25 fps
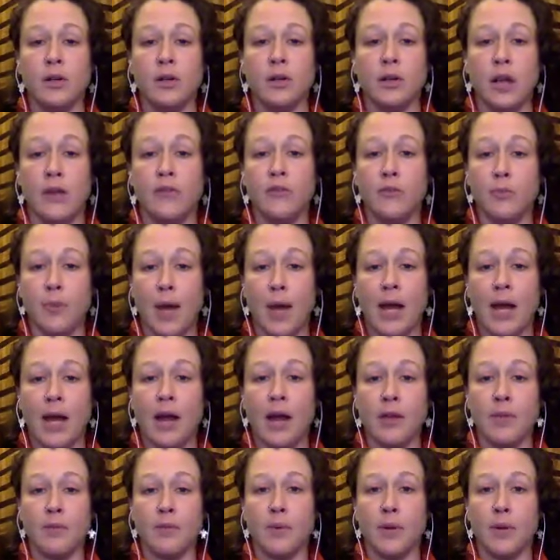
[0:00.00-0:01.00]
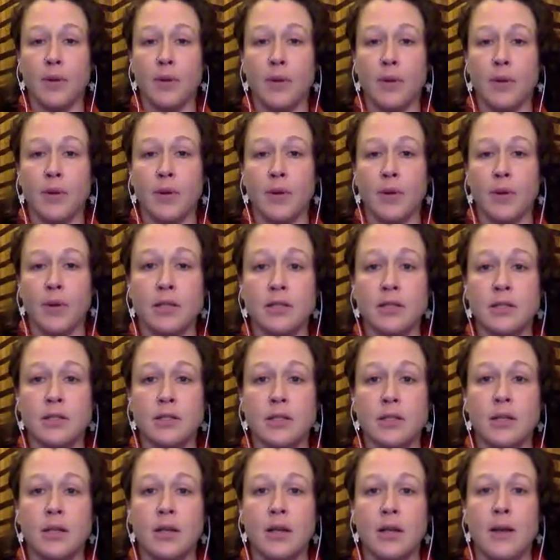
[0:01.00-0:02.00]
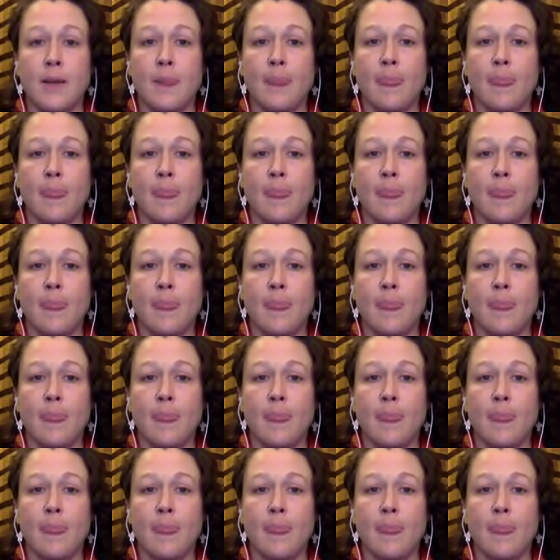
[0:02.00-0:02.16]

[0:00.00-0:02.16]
Your life path and purpose.